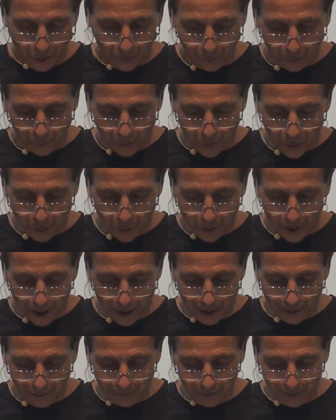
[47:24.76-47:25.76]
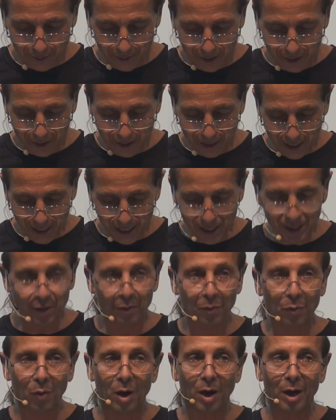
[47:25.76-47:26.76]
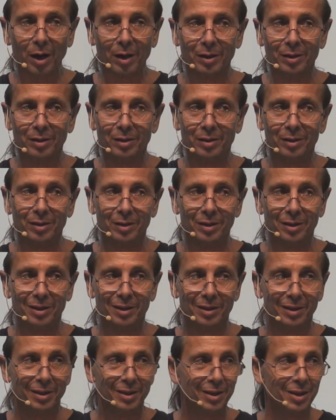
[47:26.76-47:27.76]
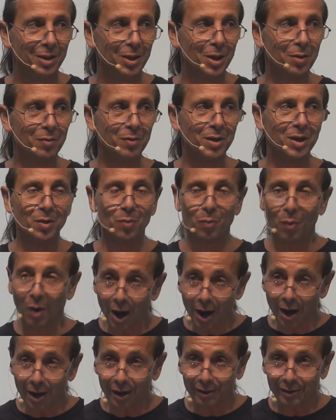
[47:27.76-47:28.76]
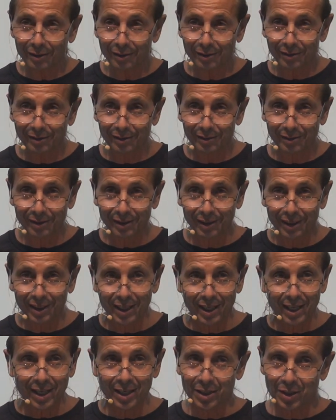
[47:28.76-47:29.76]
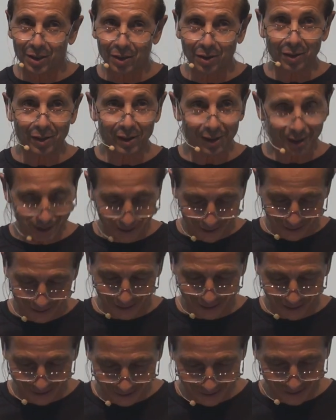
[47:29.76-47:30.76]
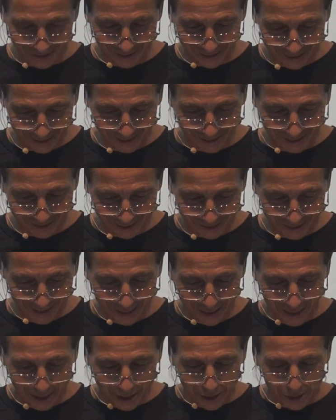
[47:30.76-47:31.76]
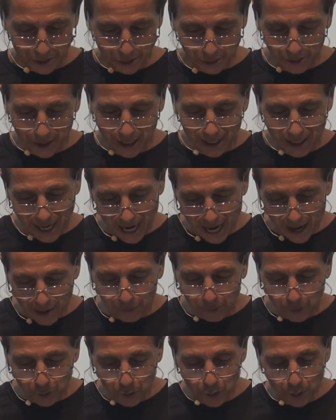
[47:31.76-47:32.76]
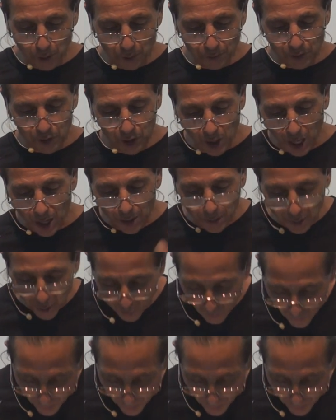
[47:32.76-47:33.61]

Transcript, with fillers: For you have need of what? You have need of what? Endurance. Endurance. So that after you have done the